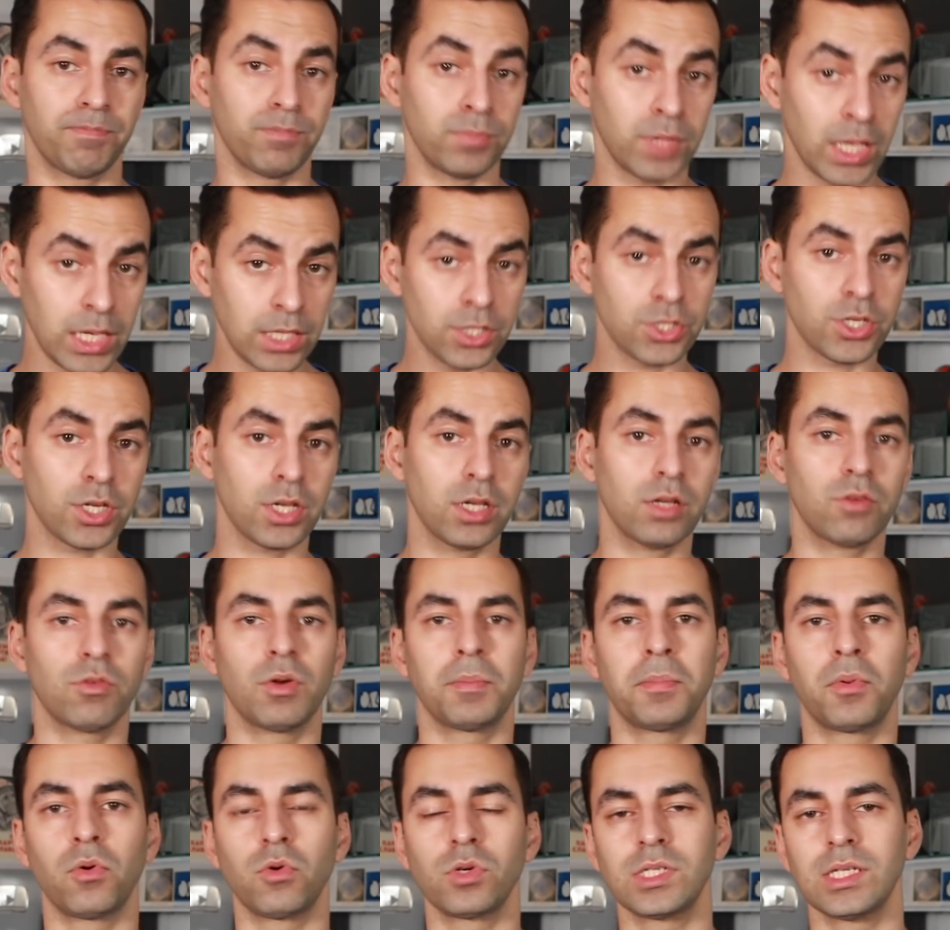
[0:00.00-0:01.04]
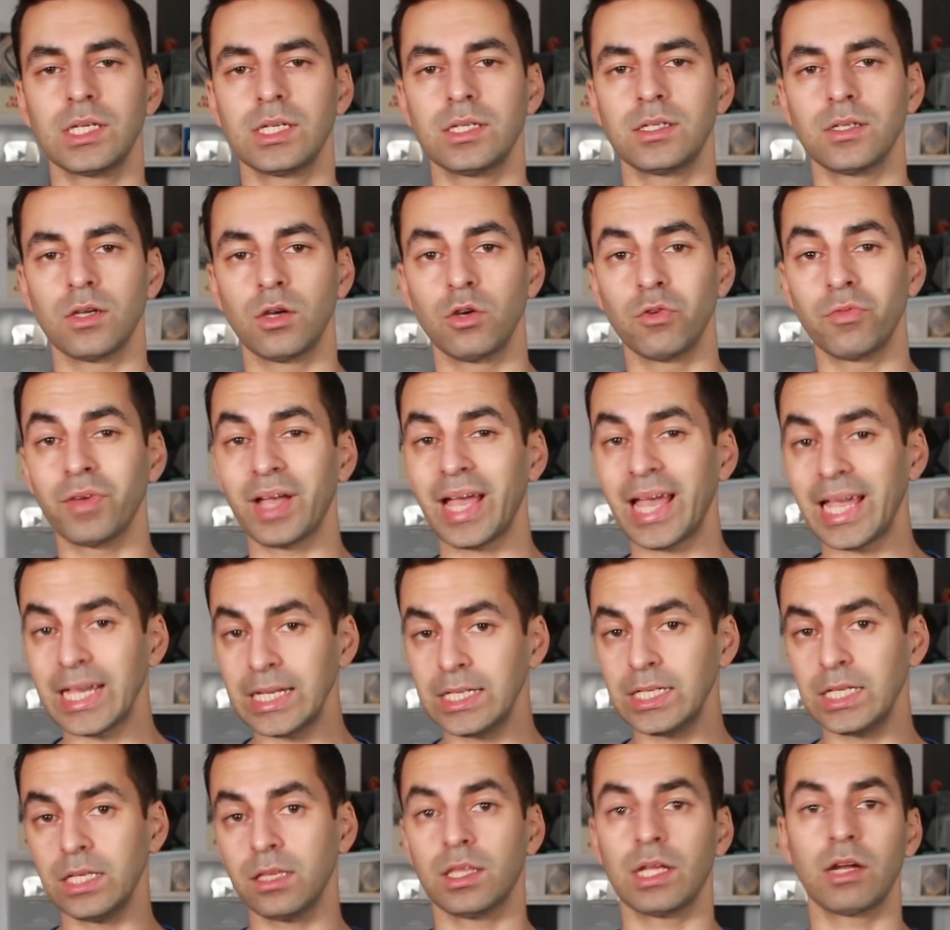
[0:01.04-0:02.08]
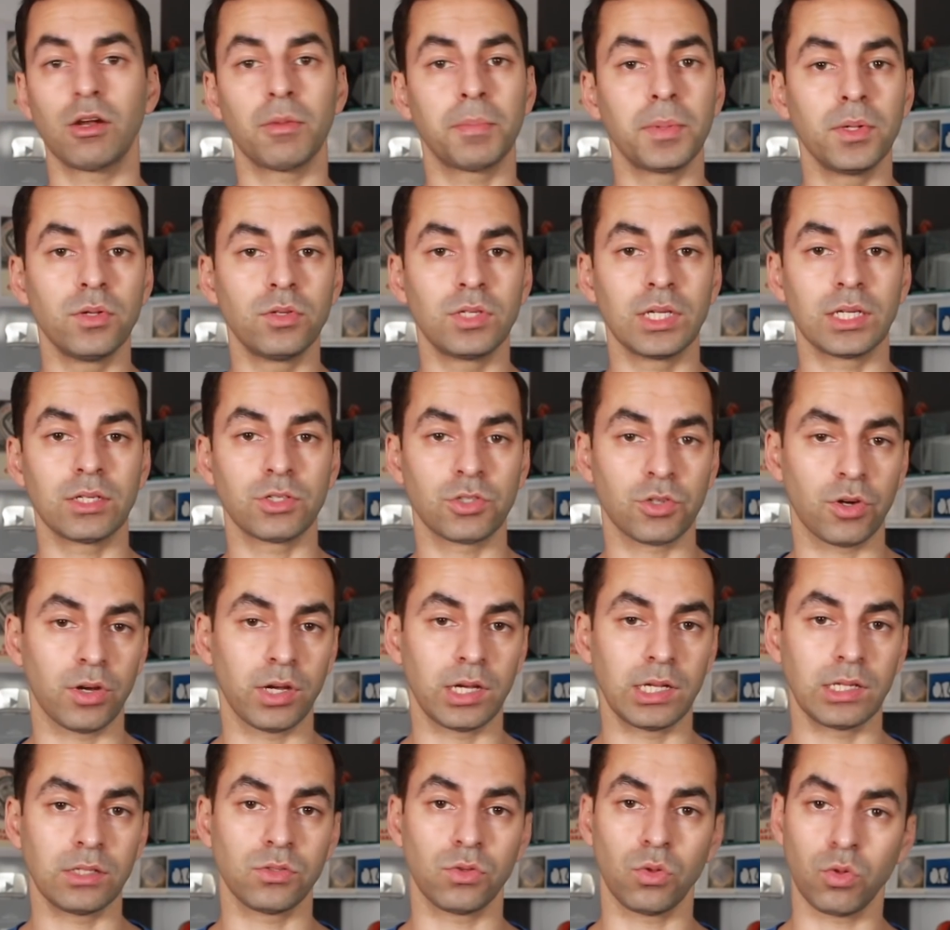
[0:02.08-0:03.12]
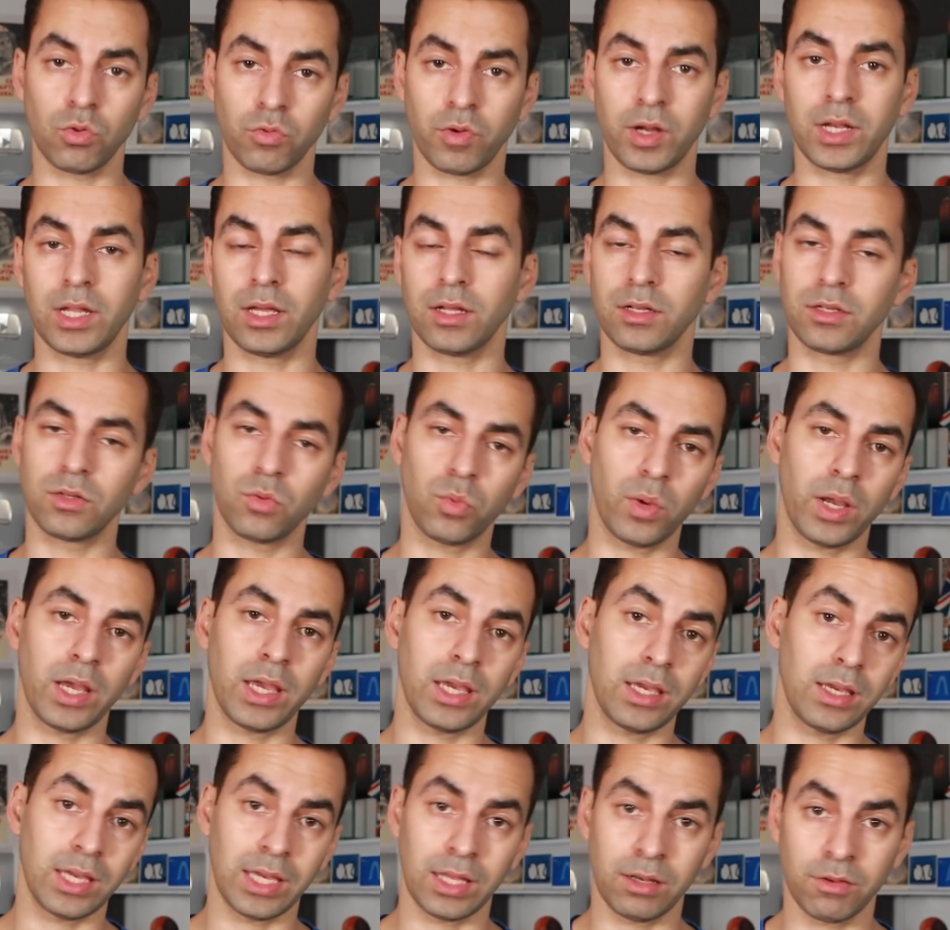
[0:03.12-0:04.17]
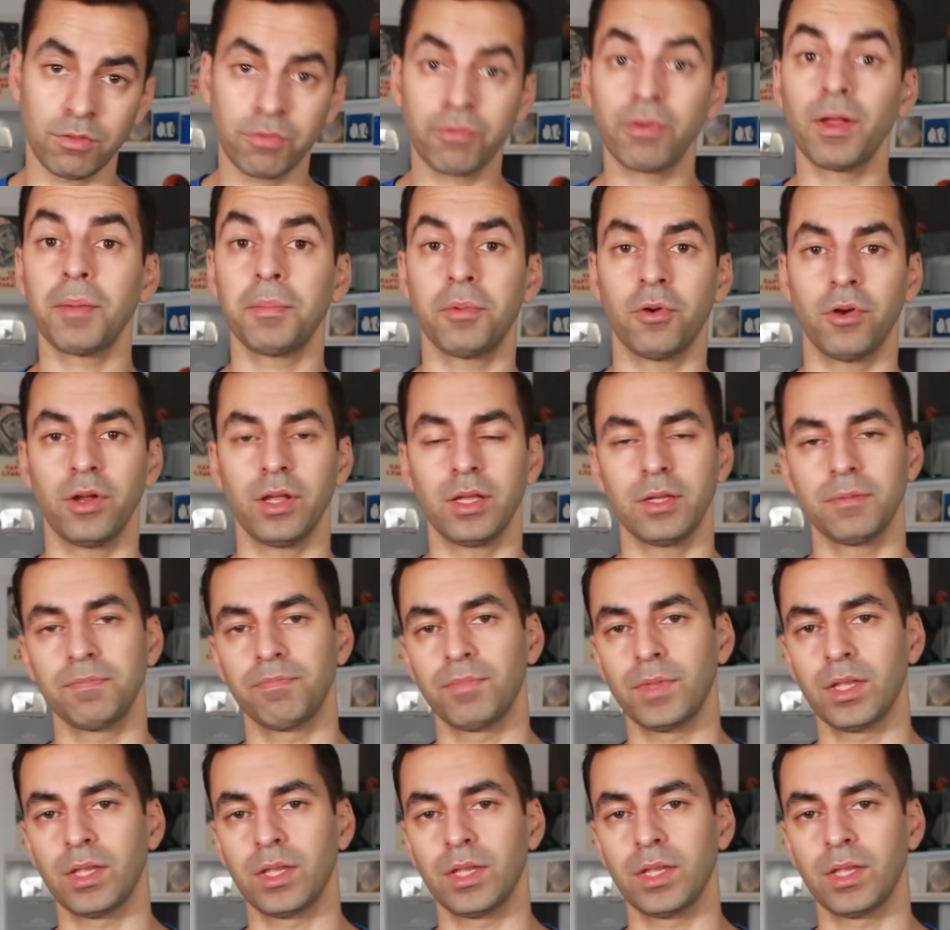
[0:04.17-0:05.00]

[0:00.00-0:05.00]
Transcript: Nature reported over 80 therapeutic trials already underway in February.